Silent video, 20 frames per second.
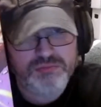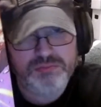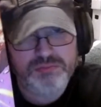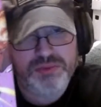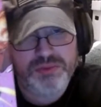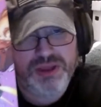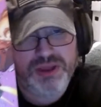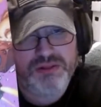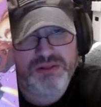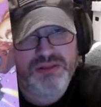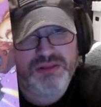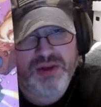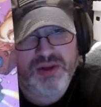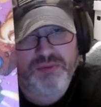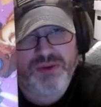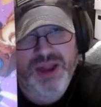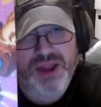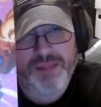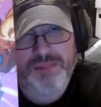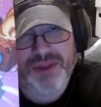but
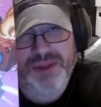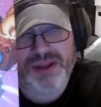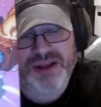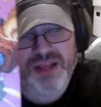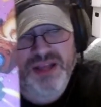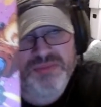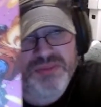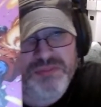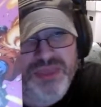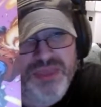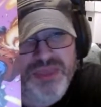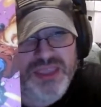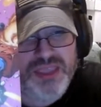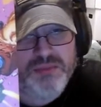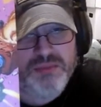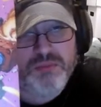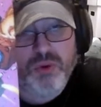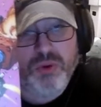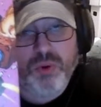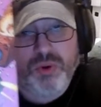ramping it up to making
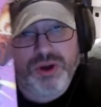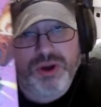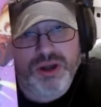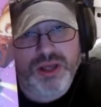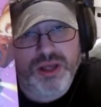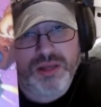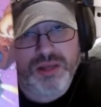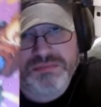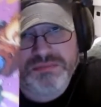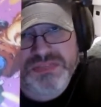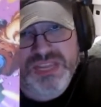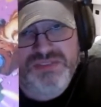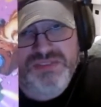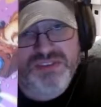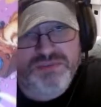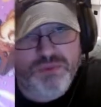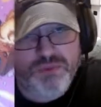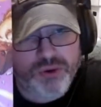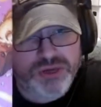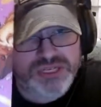it more
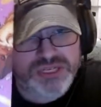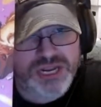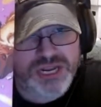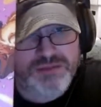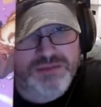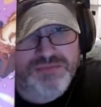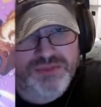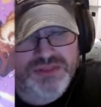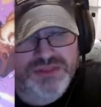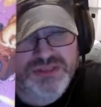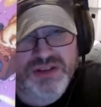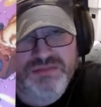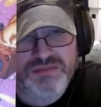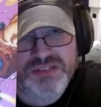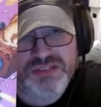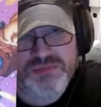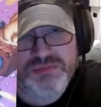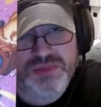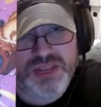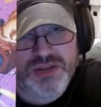TV-14 instead of
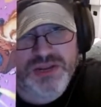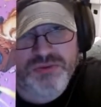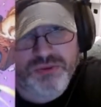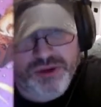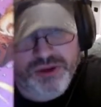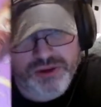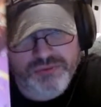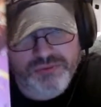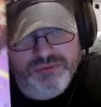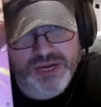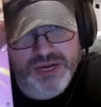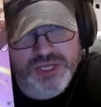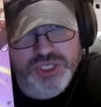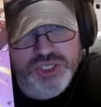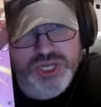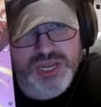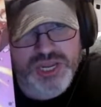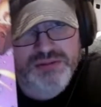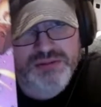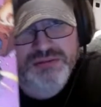just being rated
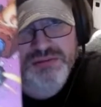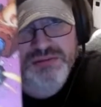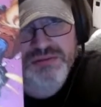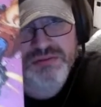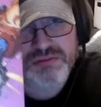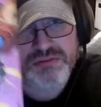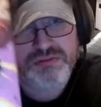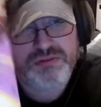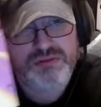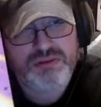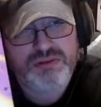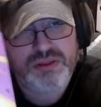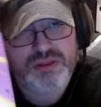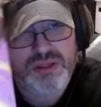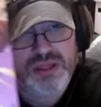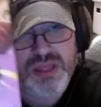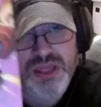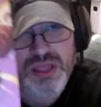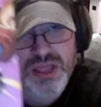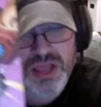G.
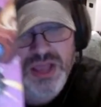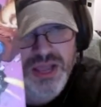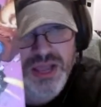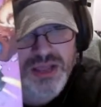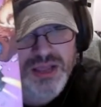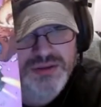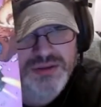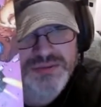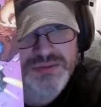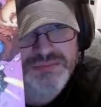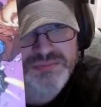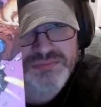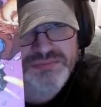And